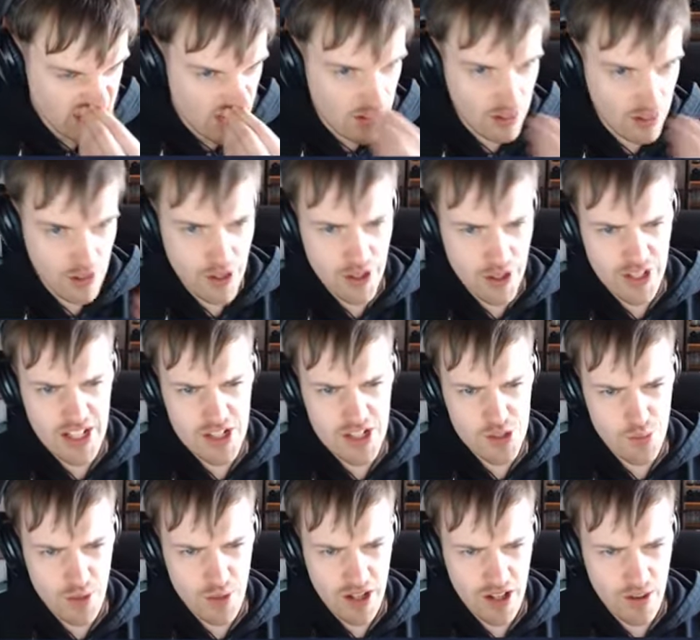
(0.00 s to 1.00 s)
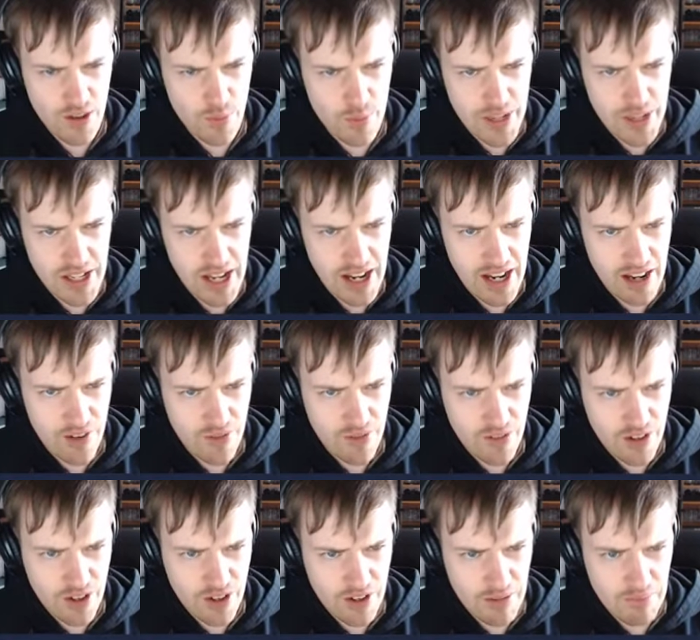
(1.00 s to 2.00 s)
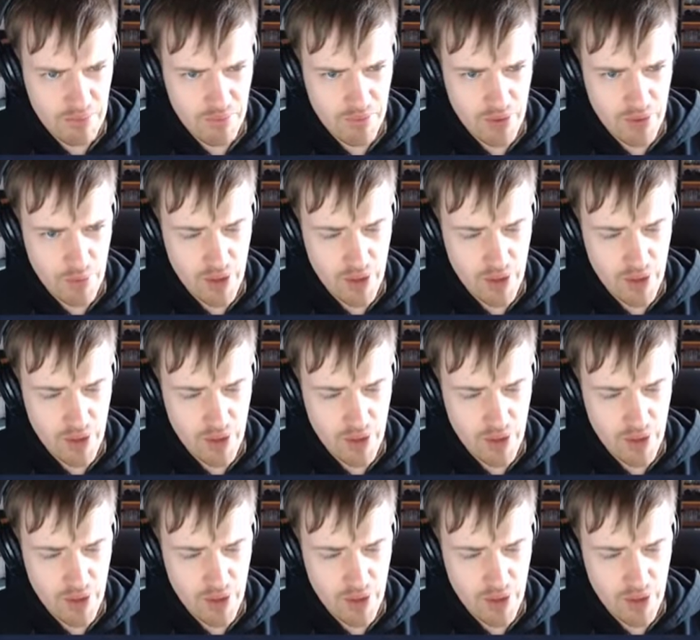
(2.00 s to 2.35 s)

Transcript: Lernie as well, we have, um,